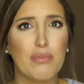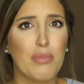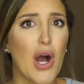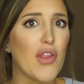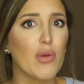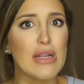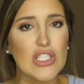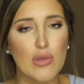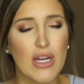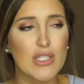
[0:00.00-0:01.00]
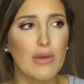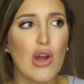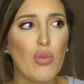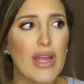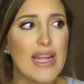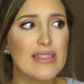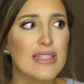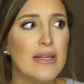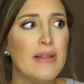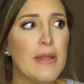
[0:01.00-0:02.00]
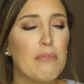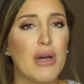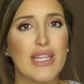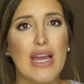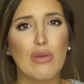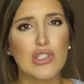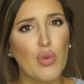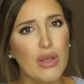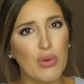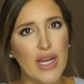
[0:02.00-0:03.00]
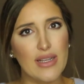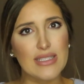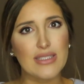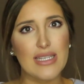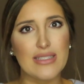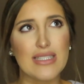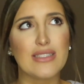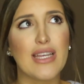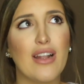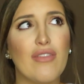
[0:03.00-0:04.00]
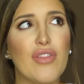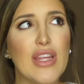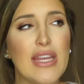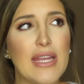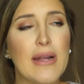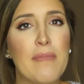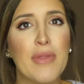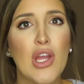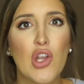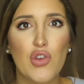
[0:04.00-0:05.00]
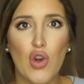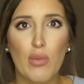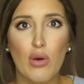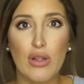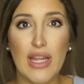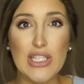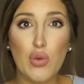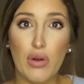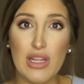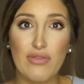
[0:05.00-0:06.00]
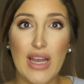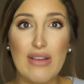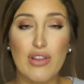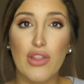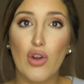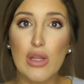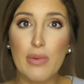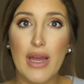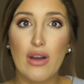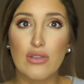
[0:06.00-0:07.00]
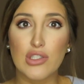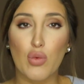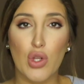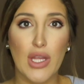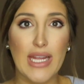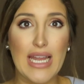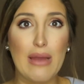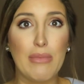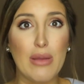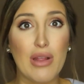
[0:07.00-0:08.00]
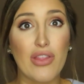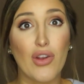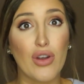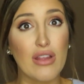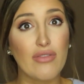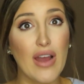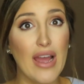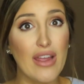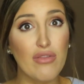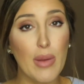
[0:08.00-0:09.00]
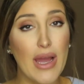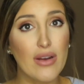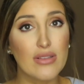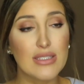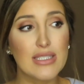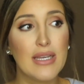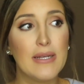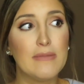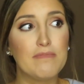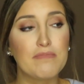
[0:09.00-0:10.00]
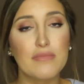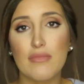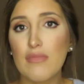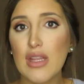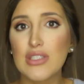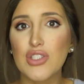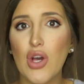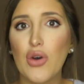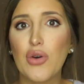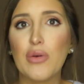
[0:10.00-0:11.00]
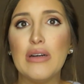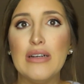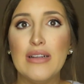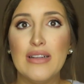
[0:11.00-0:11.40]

bother me too much about weight. But that with twin pregnancies, instead of the normal like 25 to 30 pounds, we're looking at maybe 35 pounds. So